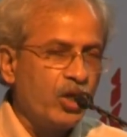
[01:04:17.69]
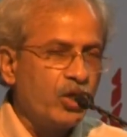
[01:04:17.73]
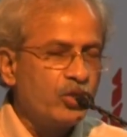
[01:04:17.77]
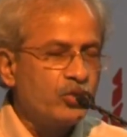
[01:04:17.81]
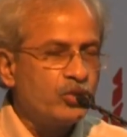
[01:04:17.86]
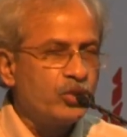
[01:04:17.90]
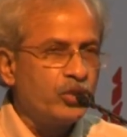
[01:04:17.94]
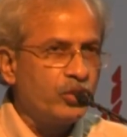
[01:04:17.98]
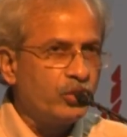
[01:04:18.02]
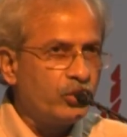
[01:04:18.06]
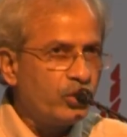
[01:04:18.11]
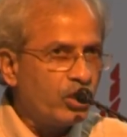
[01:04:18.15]

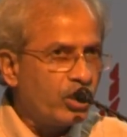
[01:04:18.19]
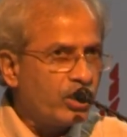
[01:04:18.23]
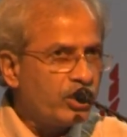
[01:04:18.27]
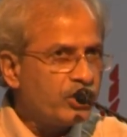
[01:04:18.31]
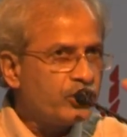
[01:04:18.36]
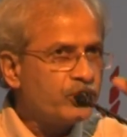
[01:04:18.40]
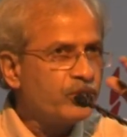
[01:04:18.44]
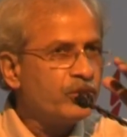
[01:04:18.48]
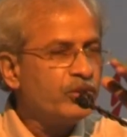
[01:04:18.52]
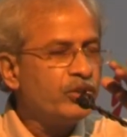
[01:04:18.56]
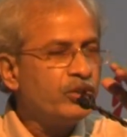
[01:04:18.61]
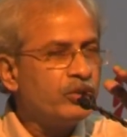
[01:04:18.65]
So no
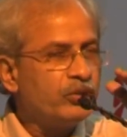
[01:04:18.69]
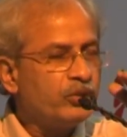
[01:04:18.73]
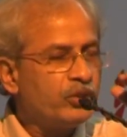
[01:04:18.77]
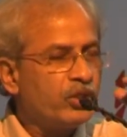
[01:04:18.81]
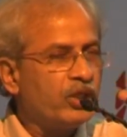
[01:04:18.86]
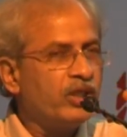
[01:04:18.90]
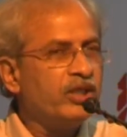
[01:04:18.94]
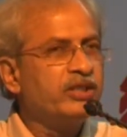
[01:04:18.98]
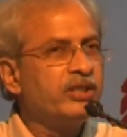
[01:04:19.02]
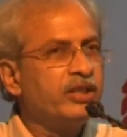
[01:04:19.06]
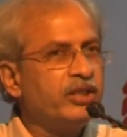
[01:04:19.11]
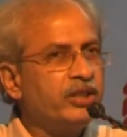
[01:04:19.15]
knowledge to new
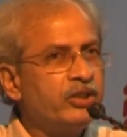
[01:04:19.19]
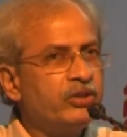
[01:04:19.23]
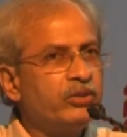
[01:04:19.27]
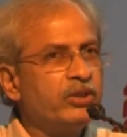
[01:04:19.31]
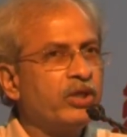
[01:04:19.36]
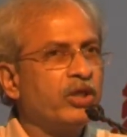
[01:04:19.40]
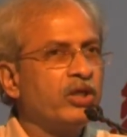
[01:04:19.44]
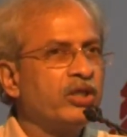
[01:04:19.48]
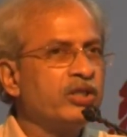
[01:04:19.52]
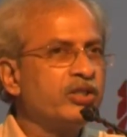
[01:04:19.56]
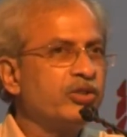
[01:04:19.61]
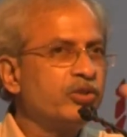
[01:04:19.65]
knowledge and new
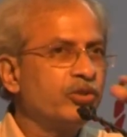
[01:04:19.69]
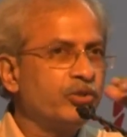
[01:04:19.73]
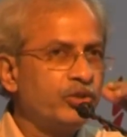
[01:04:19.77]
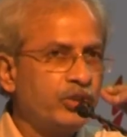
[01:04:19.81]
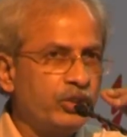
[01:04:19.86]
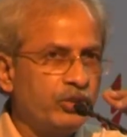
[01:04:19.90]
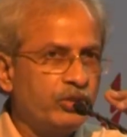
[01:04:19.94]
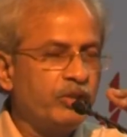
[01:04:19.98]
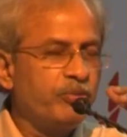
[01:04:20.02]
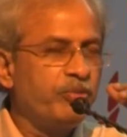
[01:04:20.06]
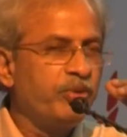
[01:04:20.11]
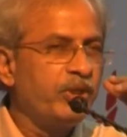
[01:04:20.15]
knowledge to
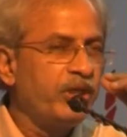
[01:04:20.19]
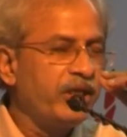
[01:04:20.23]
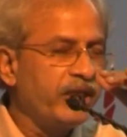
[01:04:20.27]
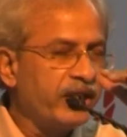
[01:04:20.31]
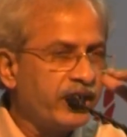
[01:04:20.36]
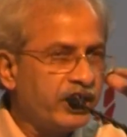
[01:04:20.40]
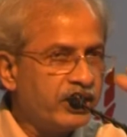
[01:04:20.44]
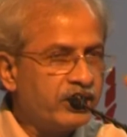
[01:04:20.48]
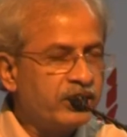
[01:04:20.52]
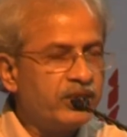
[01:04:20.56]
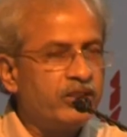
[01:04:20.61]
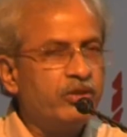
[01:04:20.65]
theory
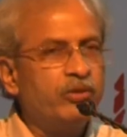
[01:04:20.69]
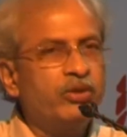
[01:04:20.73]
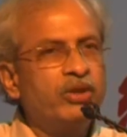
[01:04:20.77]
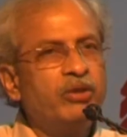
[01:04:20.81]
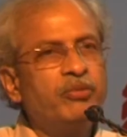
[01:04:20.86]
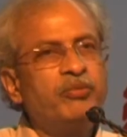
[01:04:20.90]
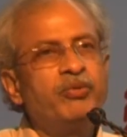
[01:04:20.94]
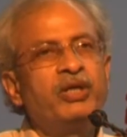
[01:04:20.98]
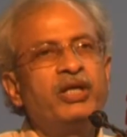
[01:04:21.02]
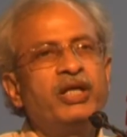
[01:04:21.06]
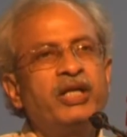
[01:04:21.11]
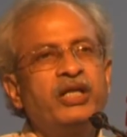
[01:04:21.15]
building and theory
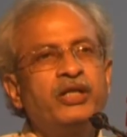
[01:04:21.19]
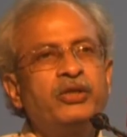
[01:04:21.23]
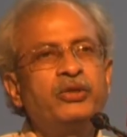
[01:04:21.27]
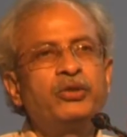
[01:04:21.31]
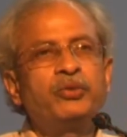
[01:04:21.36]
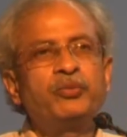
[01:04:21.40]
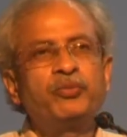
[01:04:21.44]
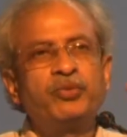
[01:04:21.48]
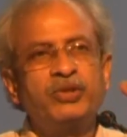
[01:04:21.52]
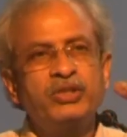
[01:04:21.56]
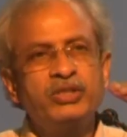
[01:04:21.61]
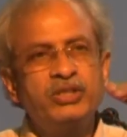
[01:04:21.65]
building
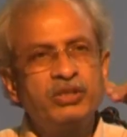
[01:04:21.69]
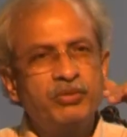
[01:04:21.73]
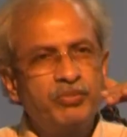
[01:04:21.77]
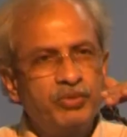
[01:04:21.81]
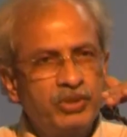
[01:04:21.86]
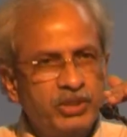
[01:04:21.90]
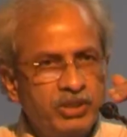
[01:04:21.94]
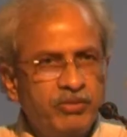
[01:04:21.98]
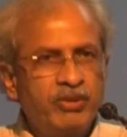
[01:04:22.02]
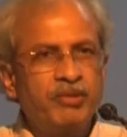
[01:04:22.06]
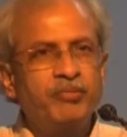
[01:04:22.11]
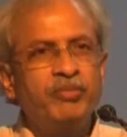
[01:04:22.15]
to
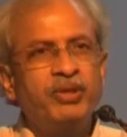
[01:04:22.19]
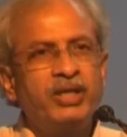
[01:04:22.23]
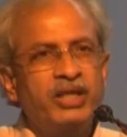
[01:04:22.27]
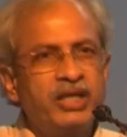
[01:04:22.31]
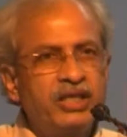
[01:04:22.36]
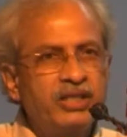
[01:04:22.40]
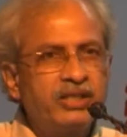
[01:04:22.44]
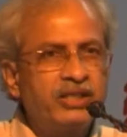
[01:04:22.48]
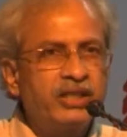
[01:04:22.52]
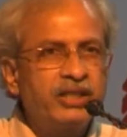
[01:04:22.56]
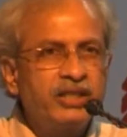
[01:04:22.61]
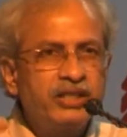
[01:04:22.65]
principles of
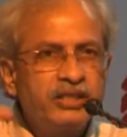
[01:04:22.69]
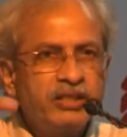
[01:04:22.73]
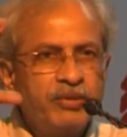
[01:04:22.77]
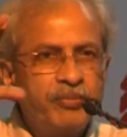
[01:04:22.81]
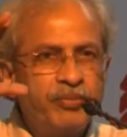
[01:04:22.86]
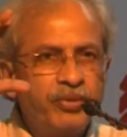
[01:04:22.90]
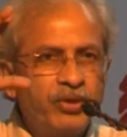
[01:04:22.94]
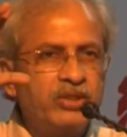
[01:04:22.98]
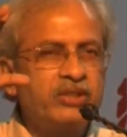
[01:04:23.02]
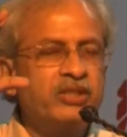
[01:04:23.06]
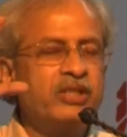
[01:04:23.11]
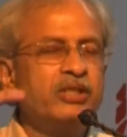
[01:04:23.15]
application is a
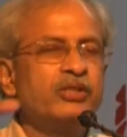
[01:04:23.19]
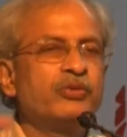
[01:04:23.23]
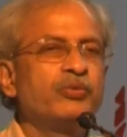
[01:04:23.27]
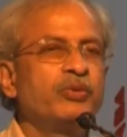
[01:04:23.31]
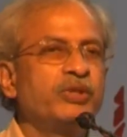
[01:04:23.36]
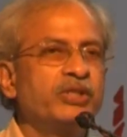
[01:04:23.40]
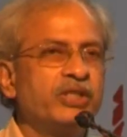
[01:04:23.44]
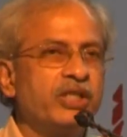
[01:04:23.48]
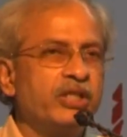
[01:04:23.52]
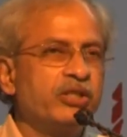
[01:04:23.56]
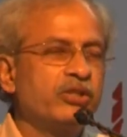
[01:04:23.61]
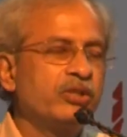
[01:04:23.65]
process
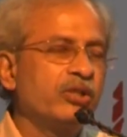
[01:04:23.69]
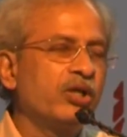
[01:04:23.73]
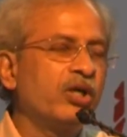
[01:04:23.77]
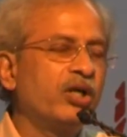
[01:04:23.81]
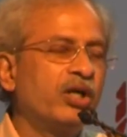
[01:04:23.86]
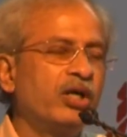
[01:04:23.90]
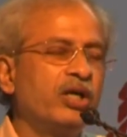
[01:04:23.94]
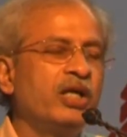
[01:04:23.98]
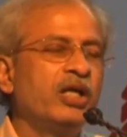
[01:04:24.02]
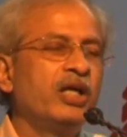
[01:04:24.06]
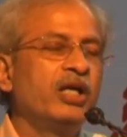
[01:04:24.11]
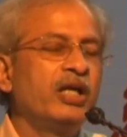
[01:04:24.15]
which I
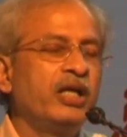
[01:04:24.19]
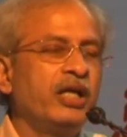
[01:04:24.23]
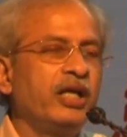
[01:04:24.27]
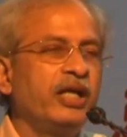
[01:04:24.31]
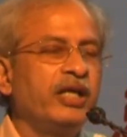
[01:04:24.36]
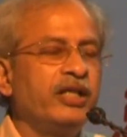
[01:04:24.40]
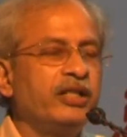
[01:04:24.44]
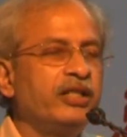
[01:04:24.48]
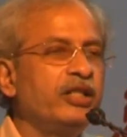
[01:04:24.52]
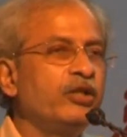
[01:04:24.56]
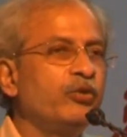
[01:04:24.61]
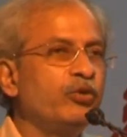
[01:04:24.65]
saw
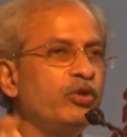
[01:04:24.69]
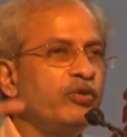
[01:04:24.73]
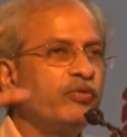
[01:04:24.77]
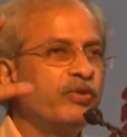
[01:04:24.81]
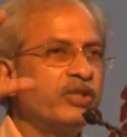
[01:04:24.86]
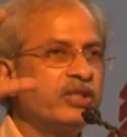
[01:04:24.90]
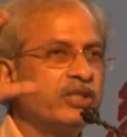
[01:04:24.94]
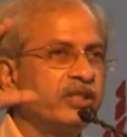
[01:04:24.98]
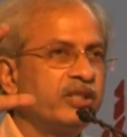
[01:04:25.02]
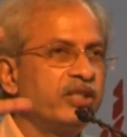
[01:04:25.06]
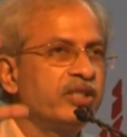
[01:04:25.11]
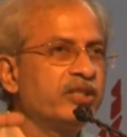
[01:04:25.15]
in the
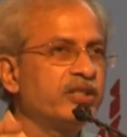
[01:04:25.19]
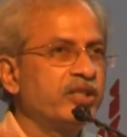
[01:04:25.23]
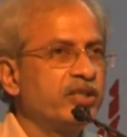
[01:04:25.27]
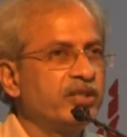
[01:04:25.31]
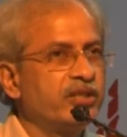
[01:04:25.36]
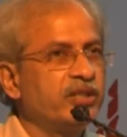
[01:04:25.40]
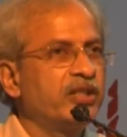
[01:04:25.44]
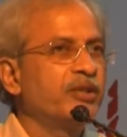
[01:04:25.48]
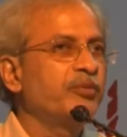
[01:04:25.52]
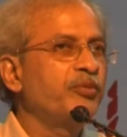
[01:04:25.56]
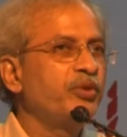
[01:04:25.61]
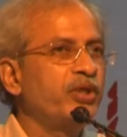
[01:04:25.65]
university
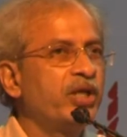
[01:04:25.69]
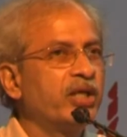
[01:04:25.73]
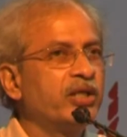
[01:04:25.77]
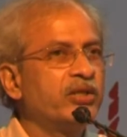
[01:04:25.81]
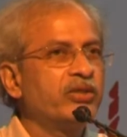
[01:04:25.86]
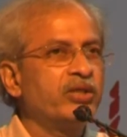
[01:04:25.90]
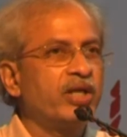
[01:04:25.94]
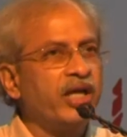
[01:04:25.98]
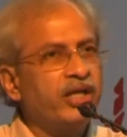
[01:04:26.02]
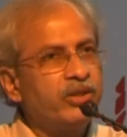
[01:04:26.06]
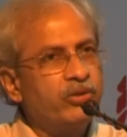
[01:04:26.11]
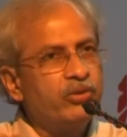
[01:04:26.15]
system. We are
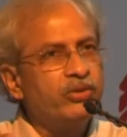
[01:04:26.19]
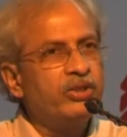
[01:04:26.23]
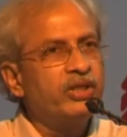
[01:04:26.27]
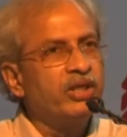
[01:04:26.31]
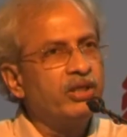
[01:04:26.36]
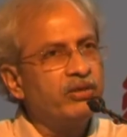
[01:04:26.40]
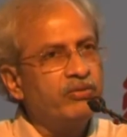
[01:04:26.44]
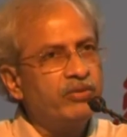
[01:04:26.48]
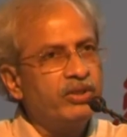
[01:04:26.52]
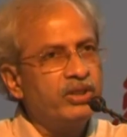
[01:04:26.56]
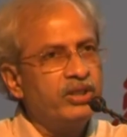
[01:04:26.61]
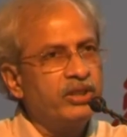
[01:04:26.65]
trying to
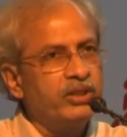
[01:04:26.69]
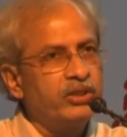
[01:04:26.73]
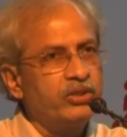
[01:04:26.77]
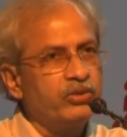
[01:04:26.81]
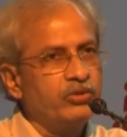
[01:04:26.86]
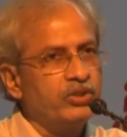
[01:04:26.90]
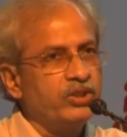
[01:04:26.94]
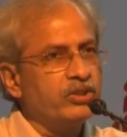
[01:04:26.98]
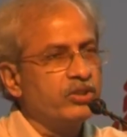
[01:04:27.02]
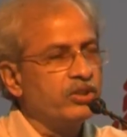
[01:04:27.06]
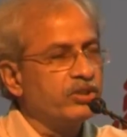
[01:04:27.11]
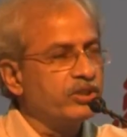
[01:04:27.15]
deliver it to
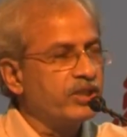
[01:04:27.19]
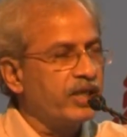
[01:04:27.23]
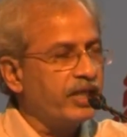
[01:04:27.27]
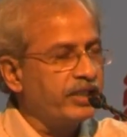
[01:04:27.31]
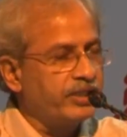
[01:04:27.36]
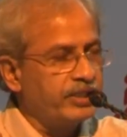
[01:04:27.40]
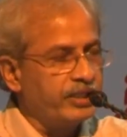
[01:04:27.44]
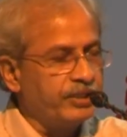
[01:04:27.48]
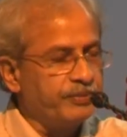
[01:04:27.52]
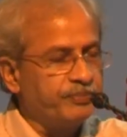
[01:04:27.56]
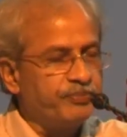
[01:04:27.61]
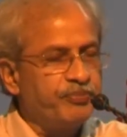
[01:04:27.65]
the
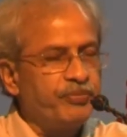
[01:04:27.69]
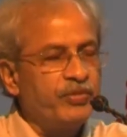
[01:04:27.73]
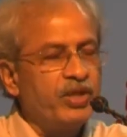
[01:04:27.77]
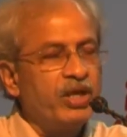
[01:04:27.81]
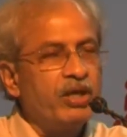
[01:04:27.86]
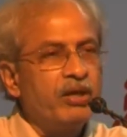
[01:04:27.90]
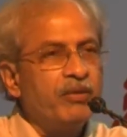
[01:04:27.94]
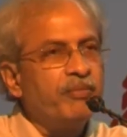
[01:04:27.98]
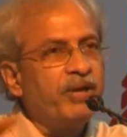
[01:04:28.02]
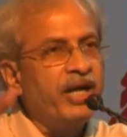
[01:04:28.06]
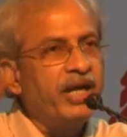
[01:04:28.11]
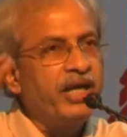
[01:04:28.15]
society
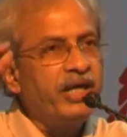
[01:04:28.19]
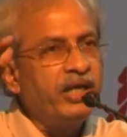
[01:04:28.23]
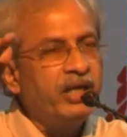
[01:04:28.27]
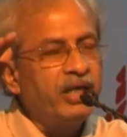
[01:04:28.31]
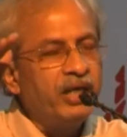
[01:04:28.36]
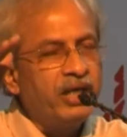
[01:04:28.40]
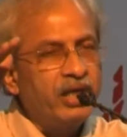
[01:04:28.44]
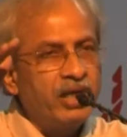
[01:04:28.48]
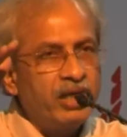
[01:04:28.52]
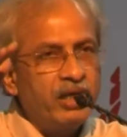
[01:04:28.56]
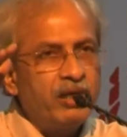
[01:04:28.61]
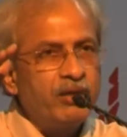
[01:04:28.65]
by
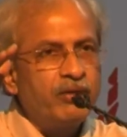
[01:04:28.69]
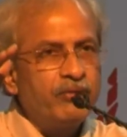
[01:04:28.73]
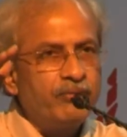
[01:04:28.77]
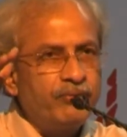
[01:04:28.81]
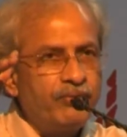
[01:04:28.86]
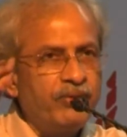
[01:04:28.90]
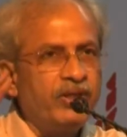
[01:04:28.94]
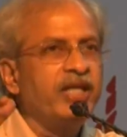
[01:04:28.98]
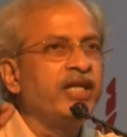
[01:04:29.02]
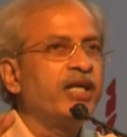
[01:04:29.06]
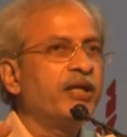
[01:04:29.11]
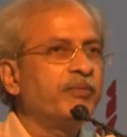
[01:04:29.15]

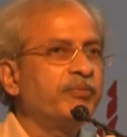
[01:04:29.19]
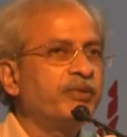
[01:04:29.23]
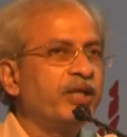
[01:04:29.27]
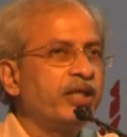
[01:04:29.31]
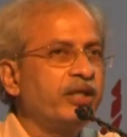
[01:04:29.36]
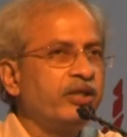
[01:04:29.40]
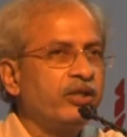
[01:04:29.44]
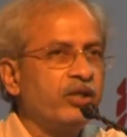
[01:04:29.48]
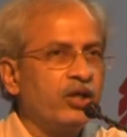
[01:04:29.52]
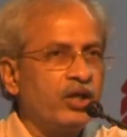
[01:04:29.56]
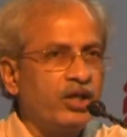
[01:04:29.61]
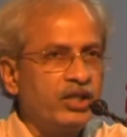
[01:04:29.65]
filling up
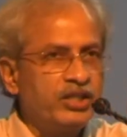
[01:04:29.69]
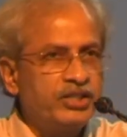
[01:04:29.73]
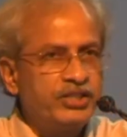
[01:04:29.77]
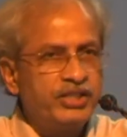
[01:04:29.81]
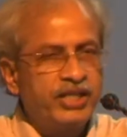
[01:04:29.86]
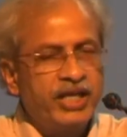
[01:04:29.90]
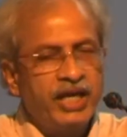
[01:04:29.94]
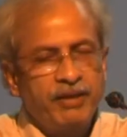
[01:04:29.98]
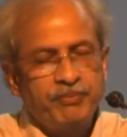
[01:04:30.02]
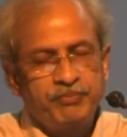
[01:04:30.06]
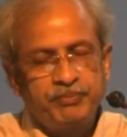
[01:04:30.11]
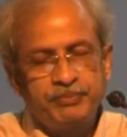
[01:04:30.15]
that knowledge
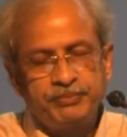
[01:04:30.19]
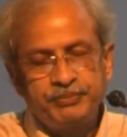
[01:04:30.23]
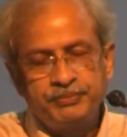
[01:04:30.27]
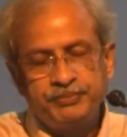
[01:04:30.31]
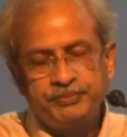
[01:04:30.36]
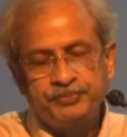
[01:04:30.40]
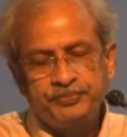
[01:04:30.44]
gap.